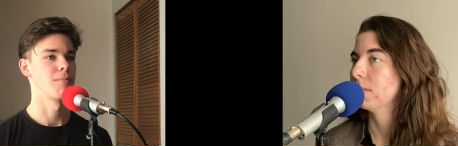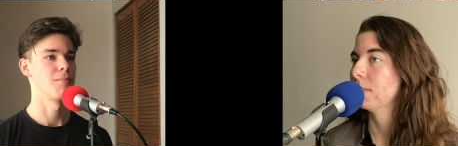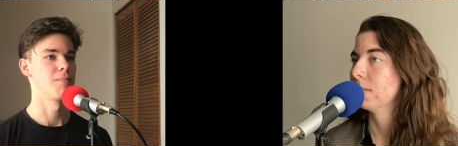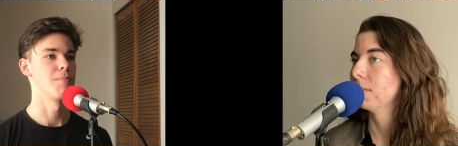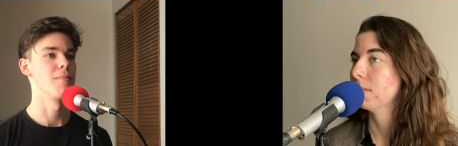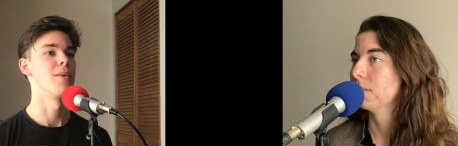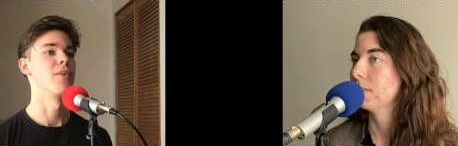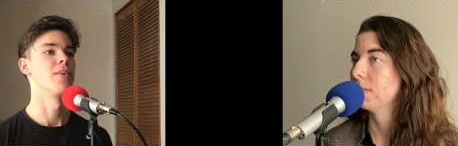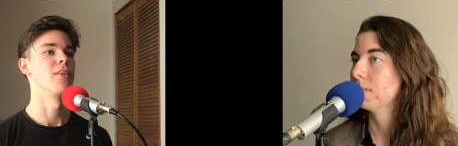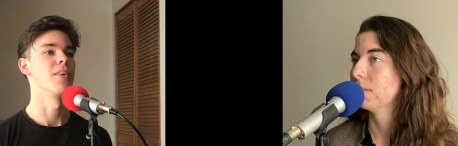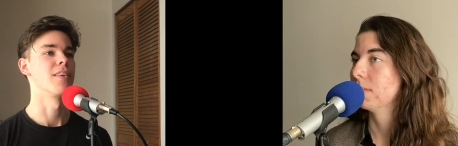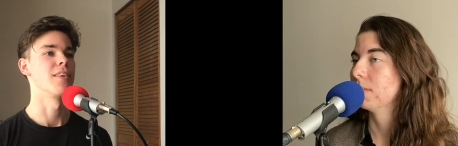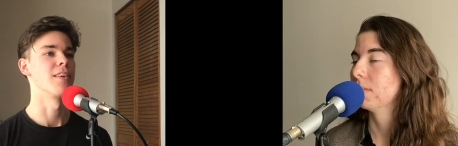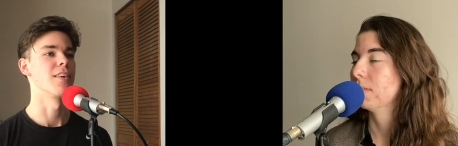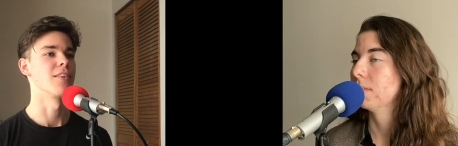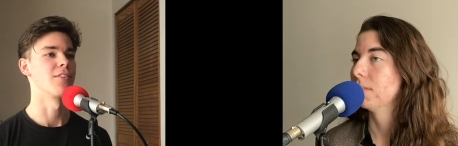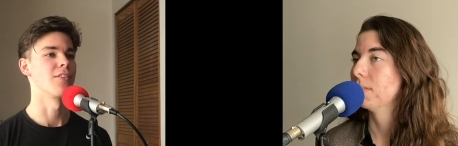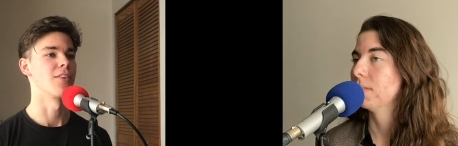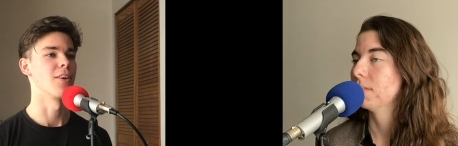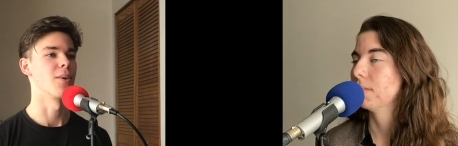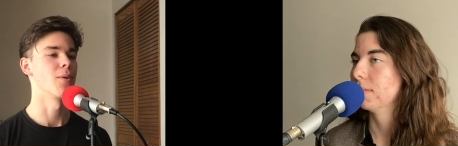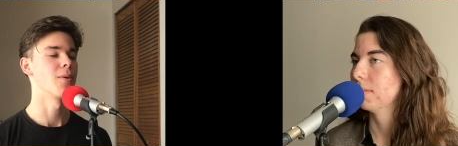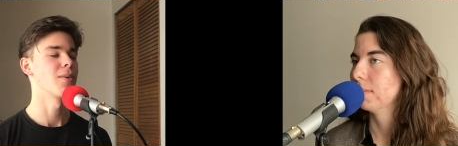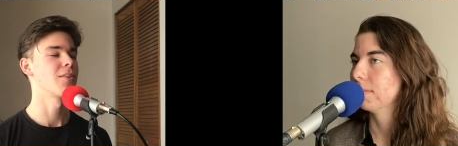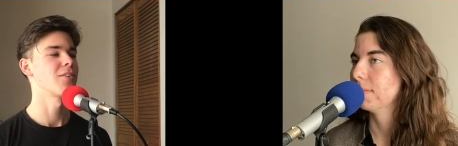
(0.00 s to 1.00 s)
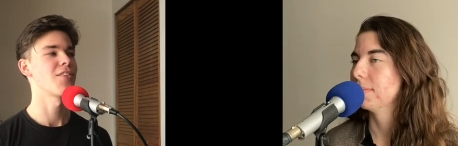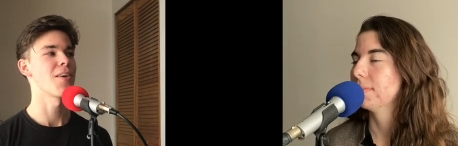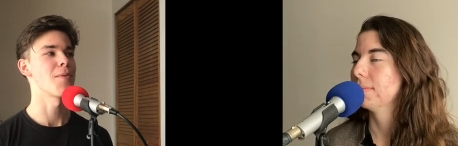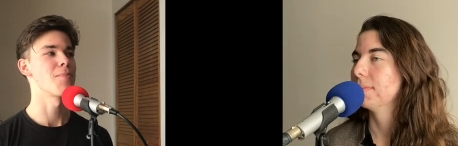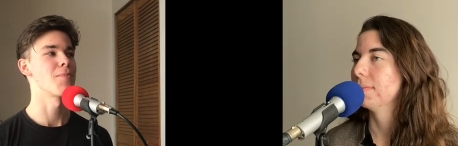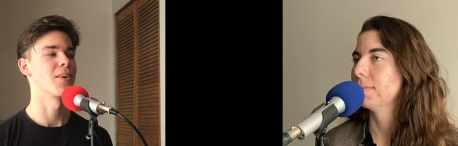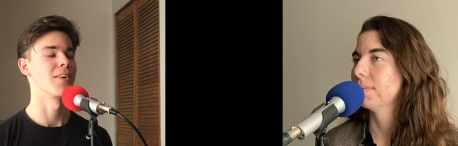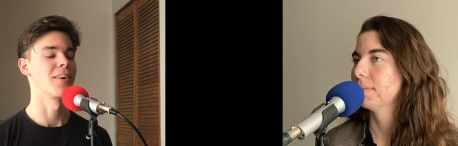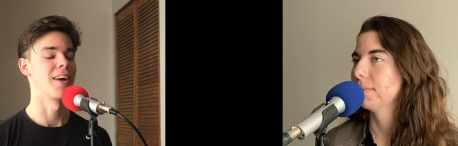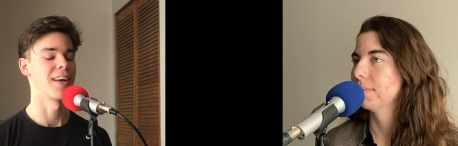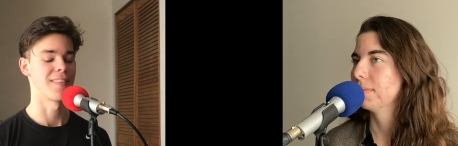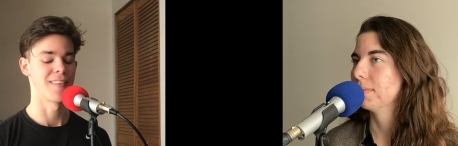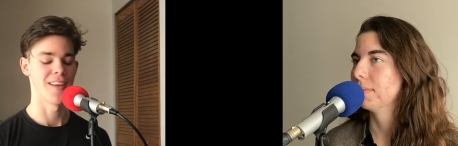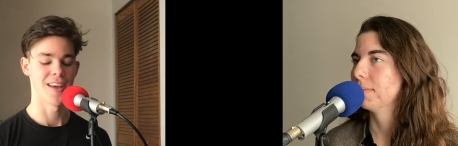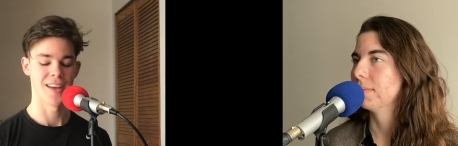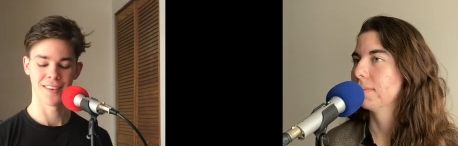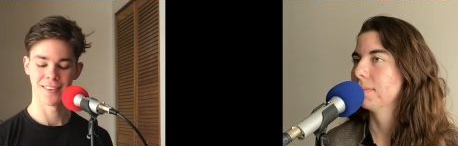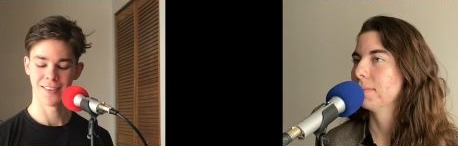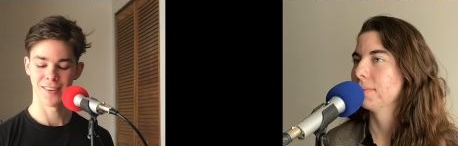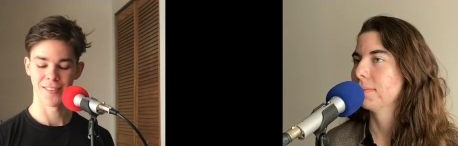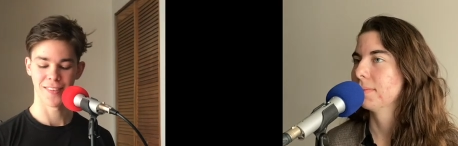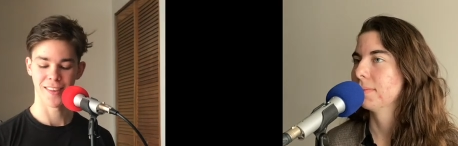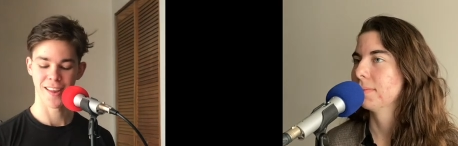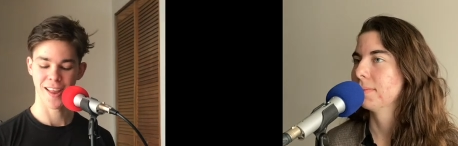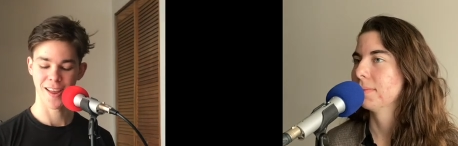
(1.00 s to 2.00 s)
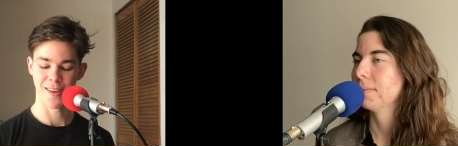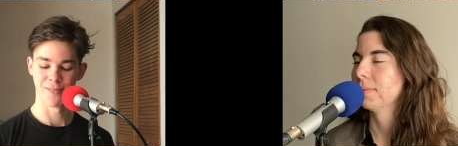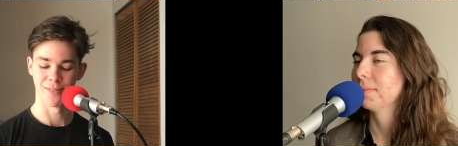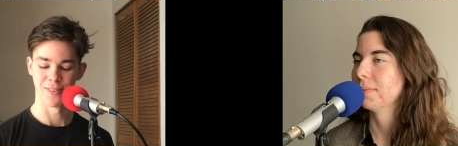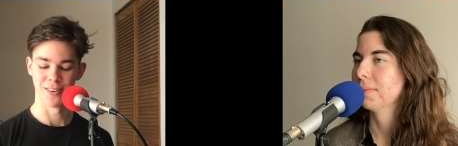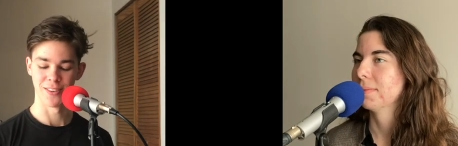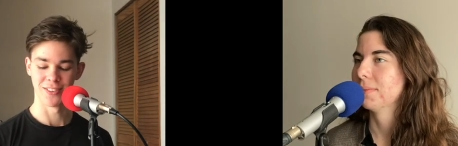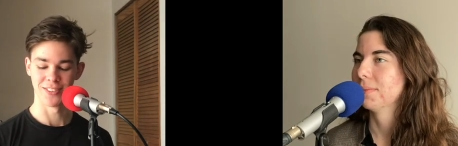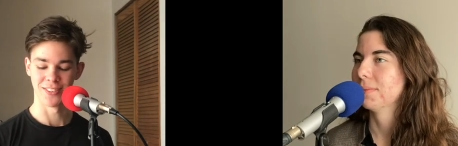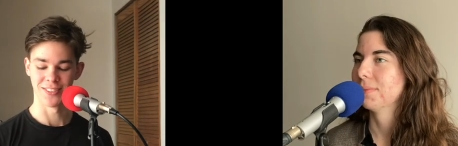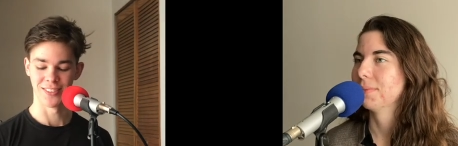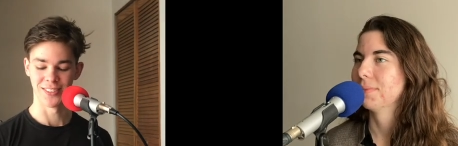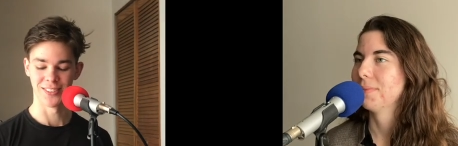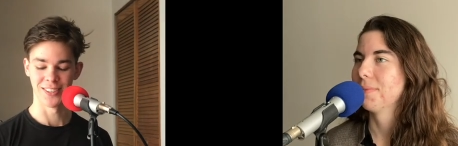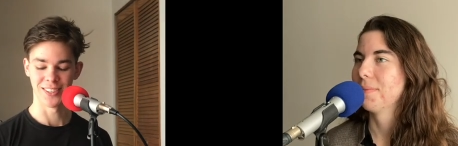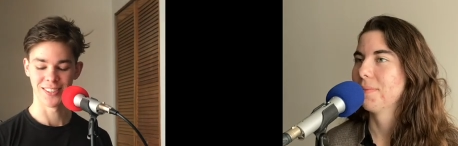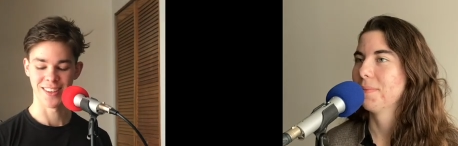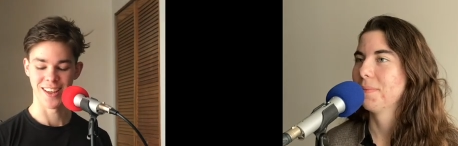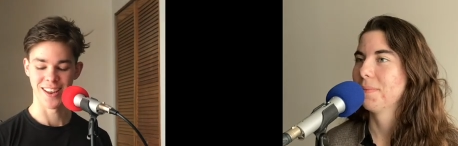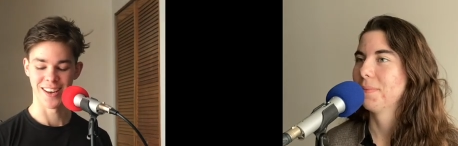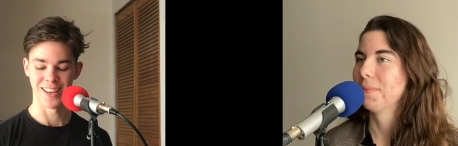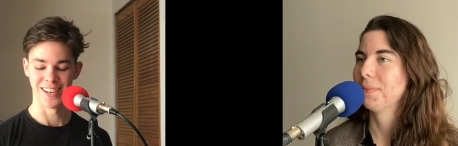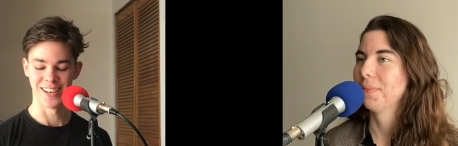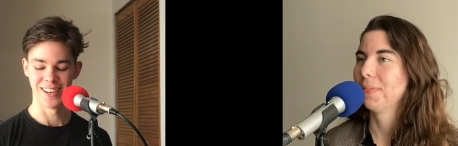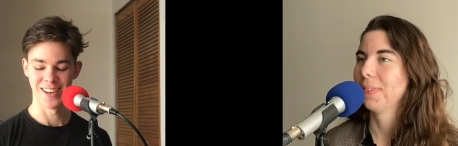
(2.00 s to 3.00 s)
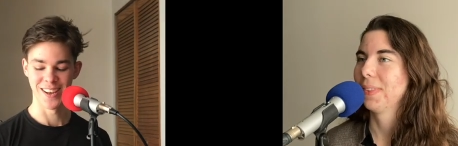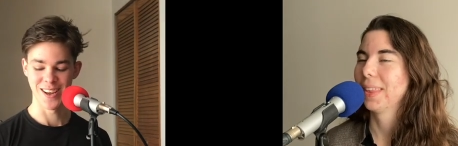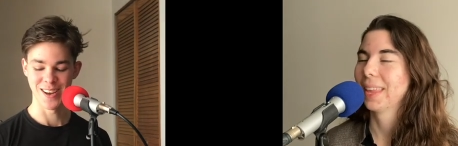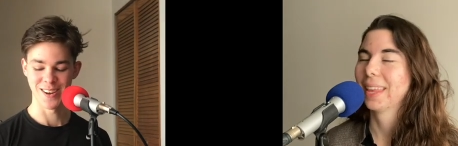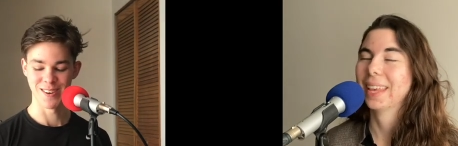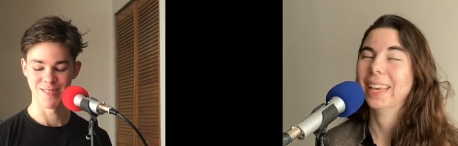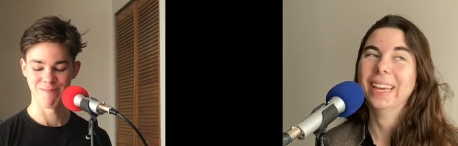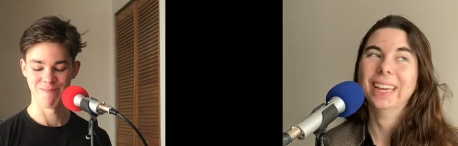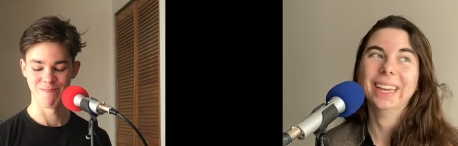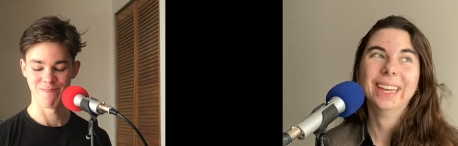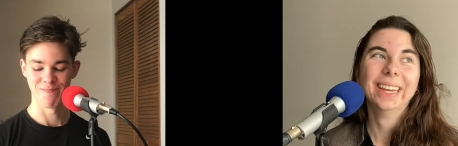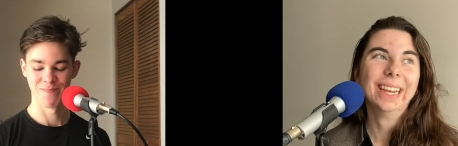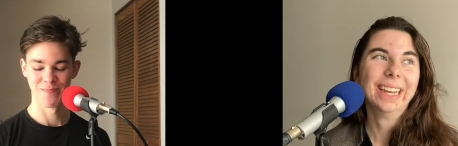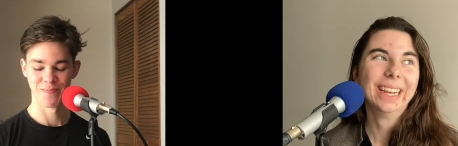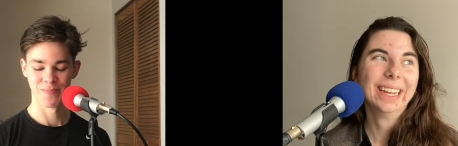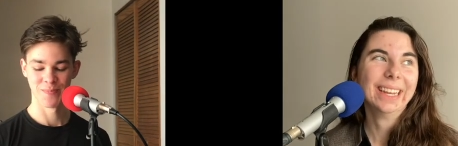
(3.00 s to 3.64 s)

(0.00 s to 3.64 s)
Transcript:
Speaker 1: million years ago, something like that. Not that I have recently looked at it. Um,